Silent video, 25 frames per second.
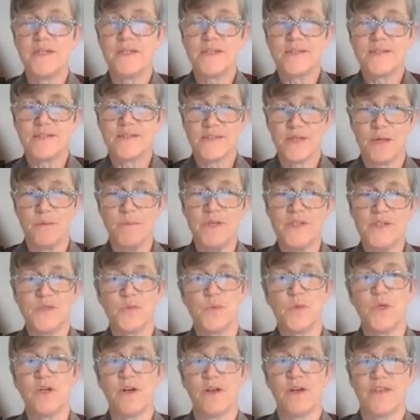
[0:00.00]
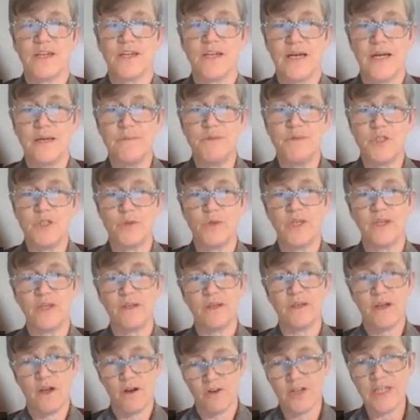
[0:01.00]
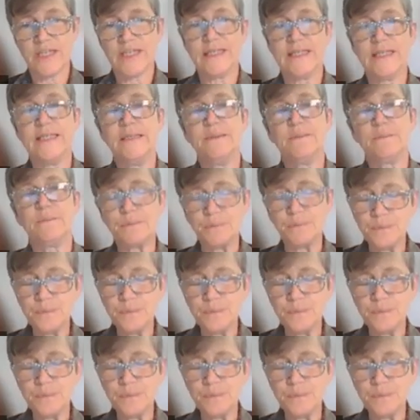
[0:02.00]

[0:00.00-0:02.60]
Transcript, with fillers: Some is work that I'm doing currently.